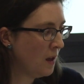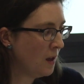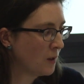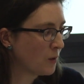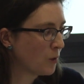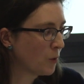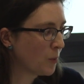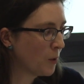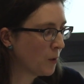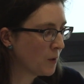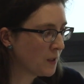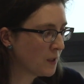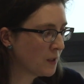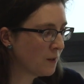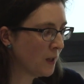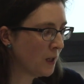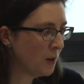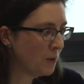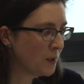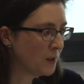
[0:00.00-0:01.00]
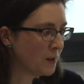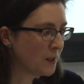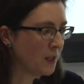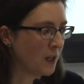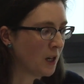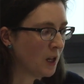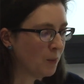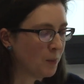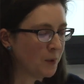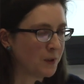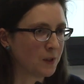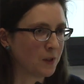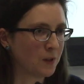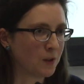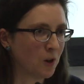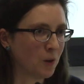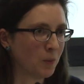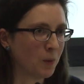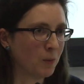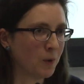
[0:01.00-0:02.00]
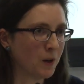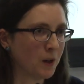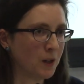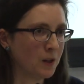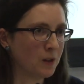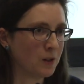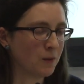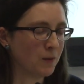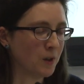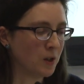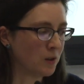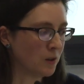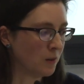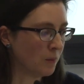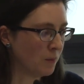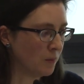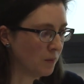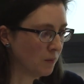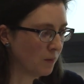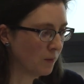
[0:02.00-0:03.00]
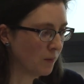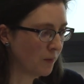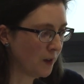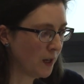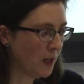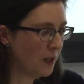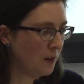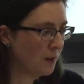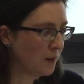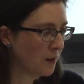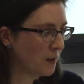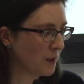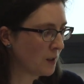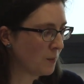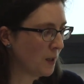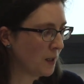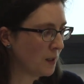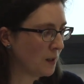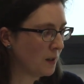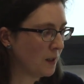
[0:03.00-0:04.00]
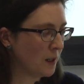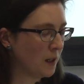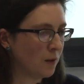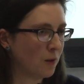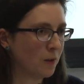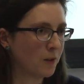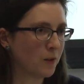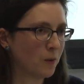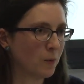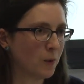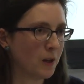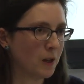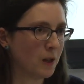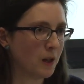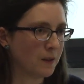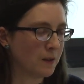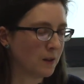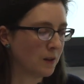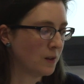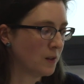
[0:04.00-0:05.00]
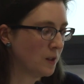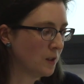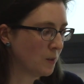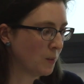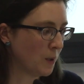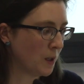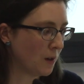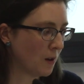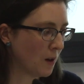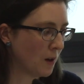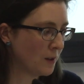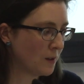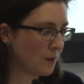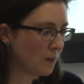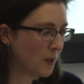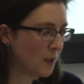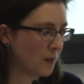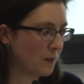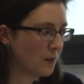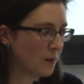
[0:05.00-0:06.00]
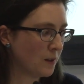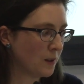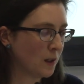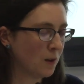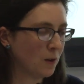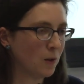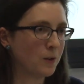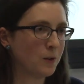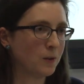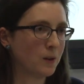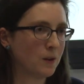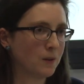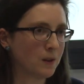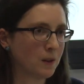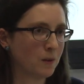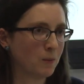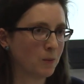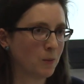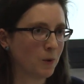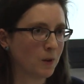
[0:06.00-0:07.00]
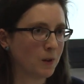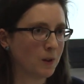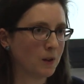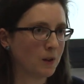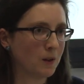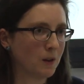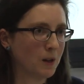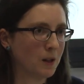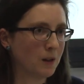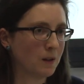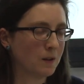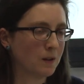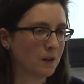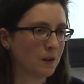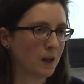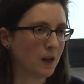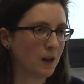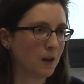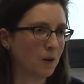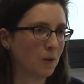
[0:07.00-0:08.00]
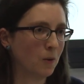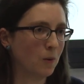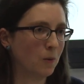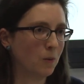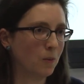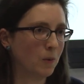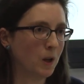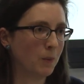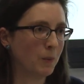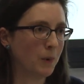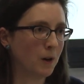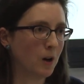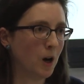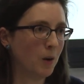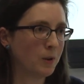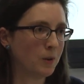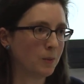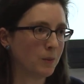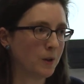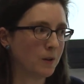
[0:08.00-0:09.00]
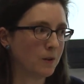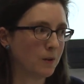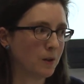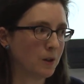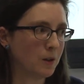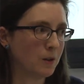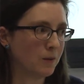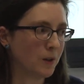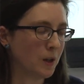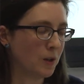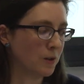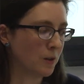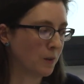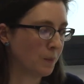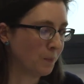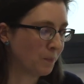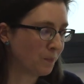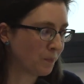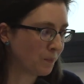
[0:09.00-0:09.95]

So process evaluations can help us determine why an intervention failed unexpectedly, and also why it has unanticipated consequences, and it also gives us important guidance on how we might optimise our intervention.